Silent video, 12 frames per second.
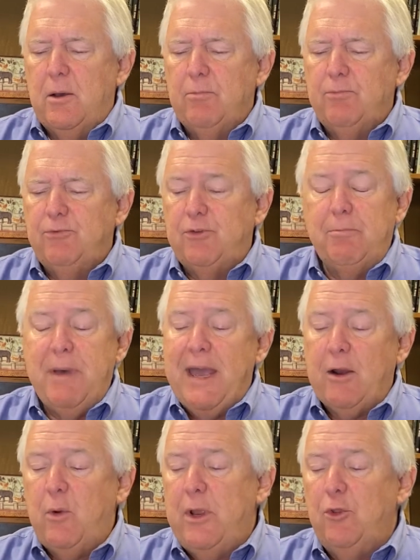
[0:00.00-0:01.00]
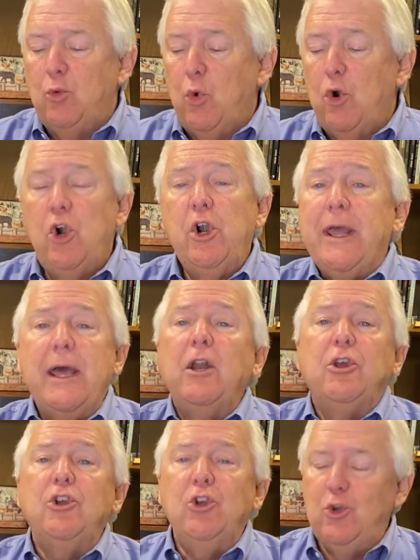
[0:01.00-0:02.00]
Some background, the word
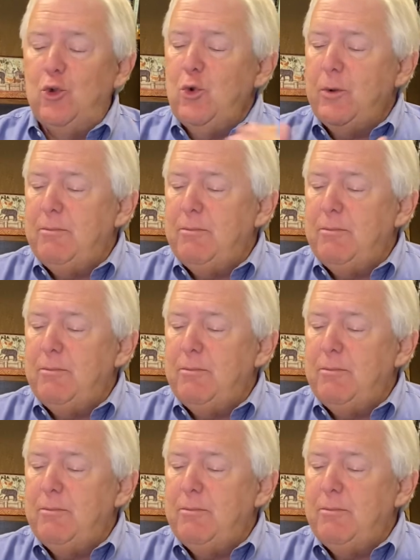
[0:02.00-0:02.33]
Elihu